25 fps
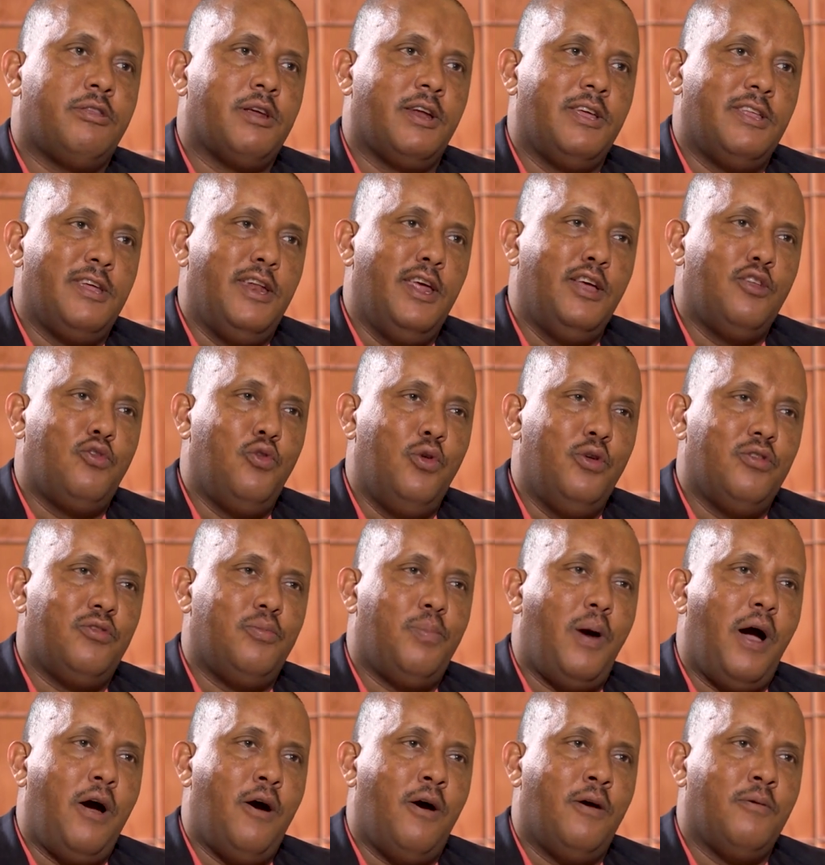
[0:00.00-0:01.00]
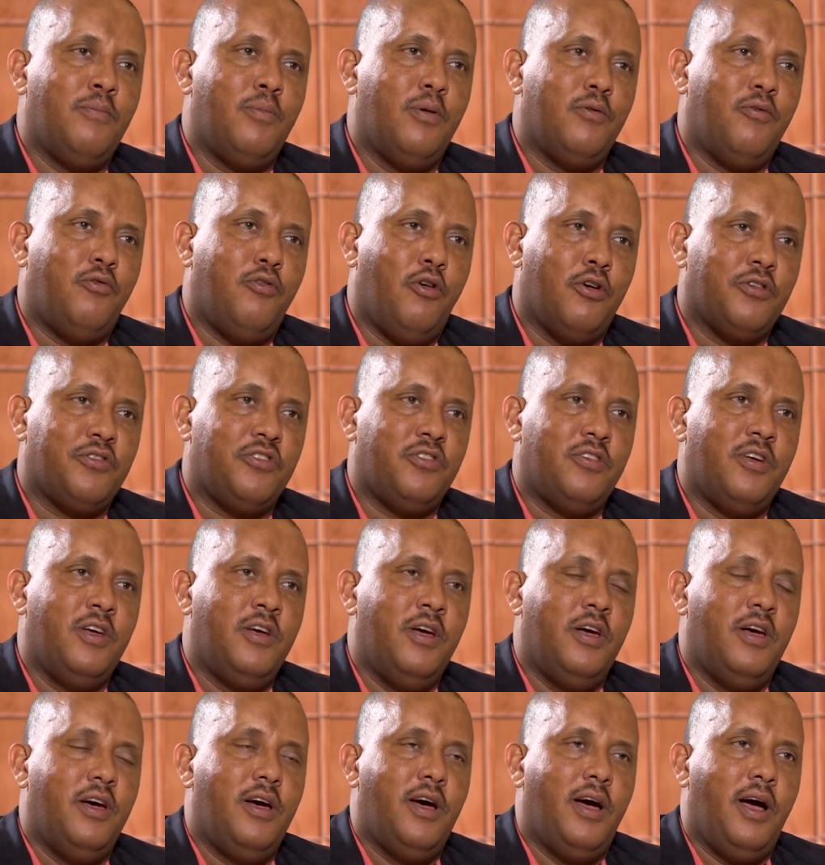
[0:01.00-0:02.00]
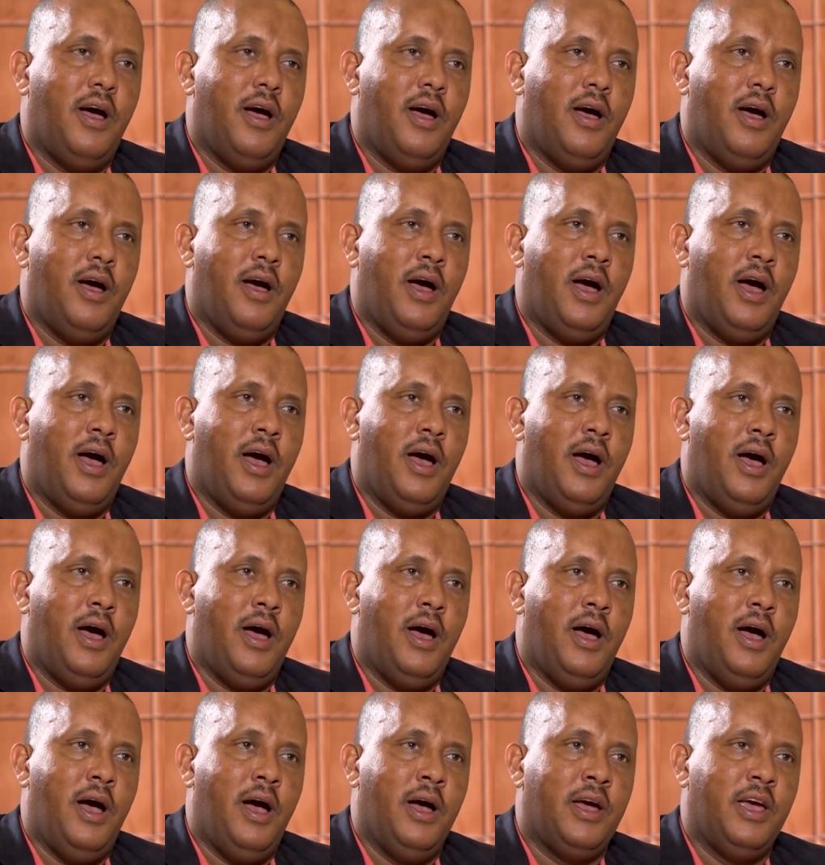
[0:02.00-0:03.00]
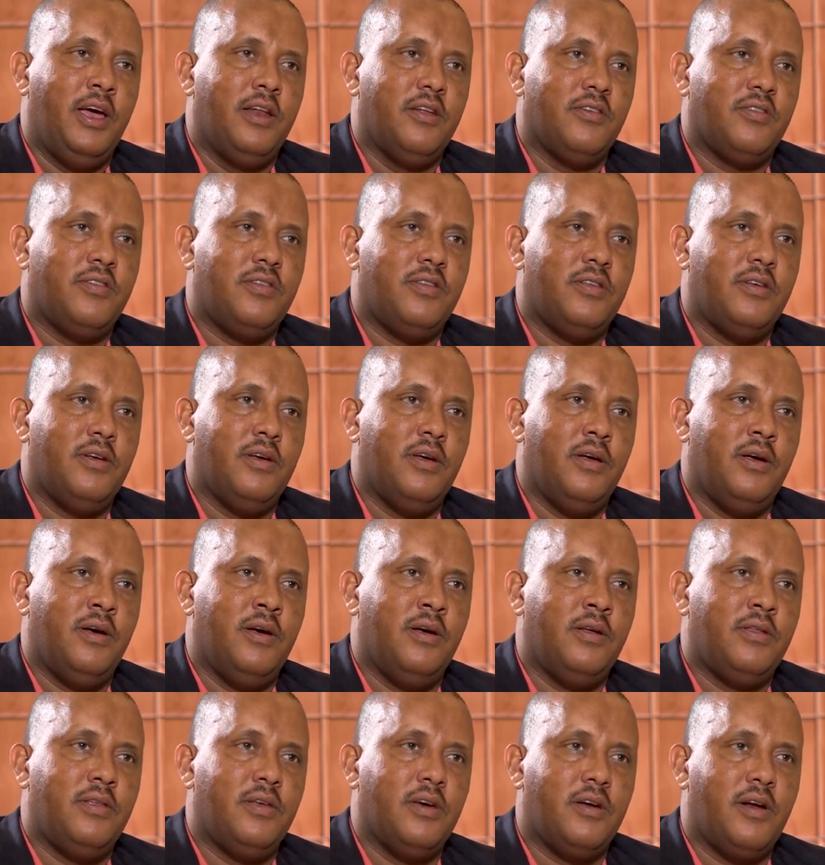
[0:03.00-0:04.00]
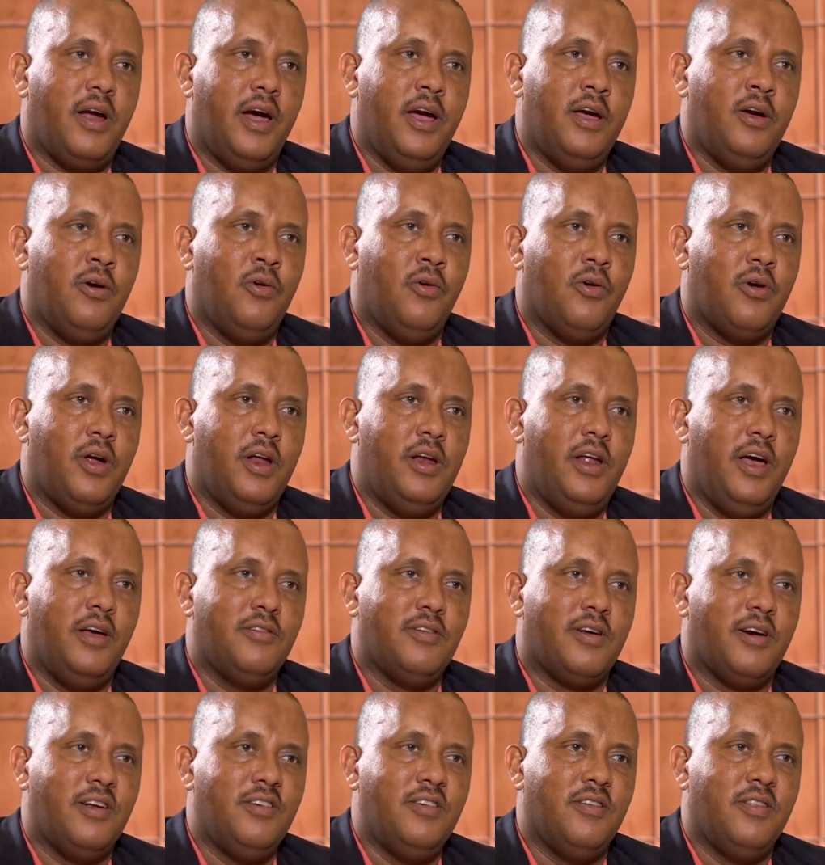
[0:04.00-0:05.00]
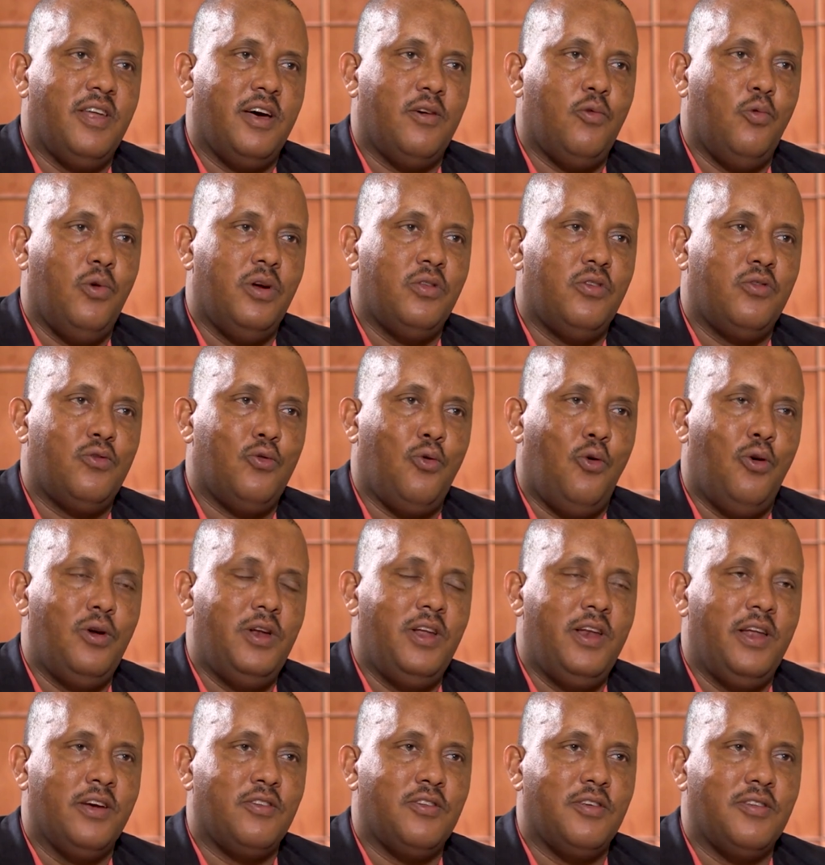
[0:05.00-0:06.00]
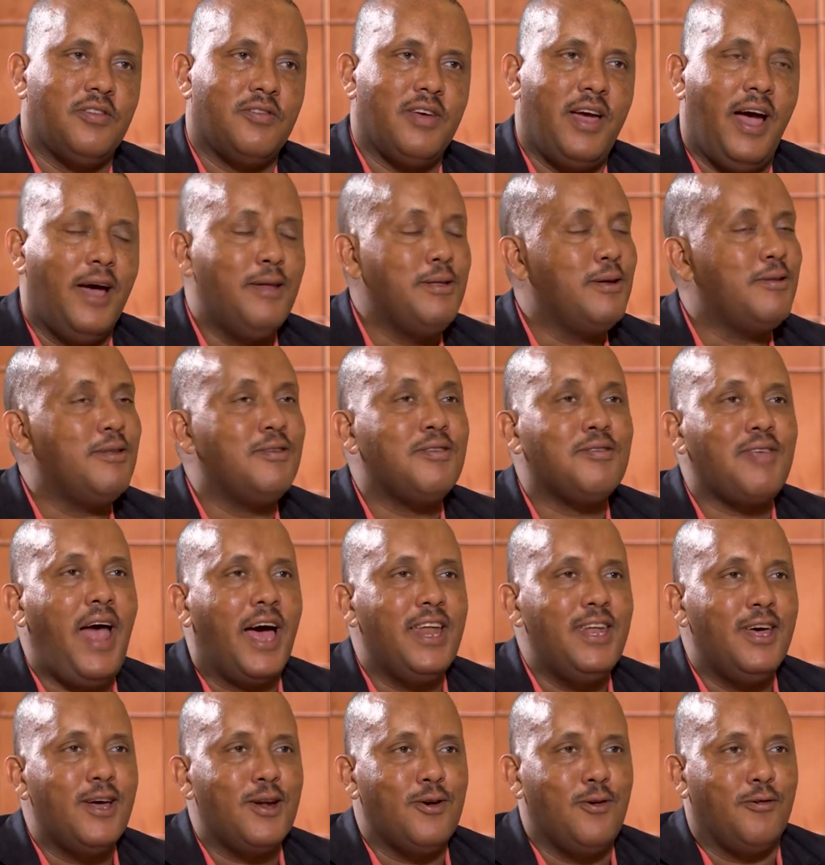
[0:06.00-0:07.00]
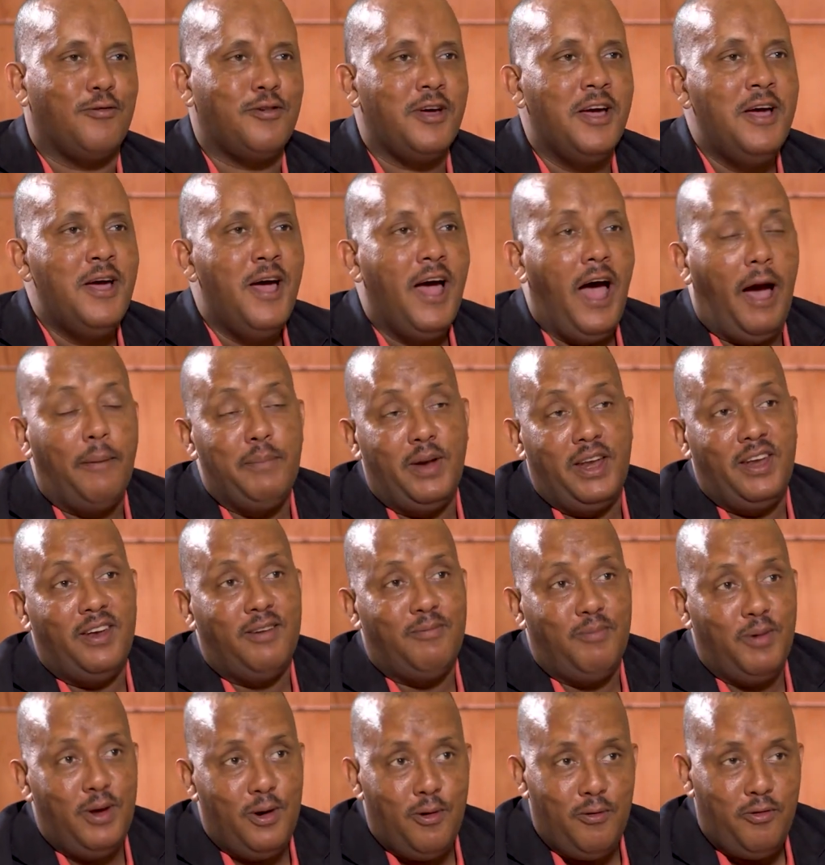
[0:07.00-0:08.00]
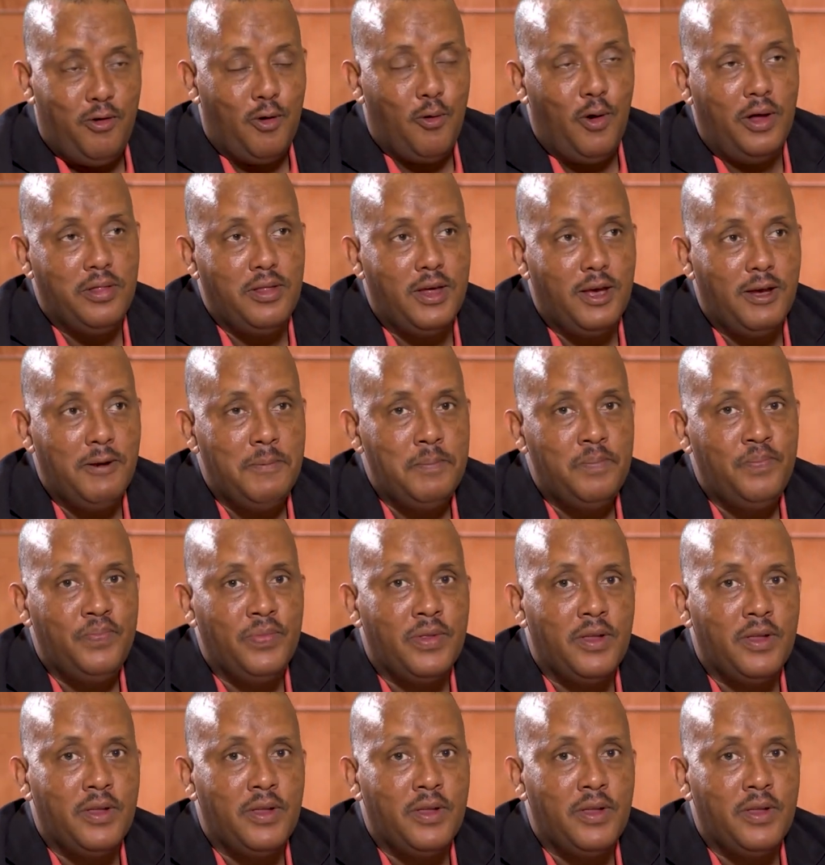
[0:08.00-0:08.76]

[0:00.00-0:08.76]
threatening to use power, uh, force against uh, Tigray or any other region that wants to hold elections. And it's unheard of. I mean, you know, for one thing,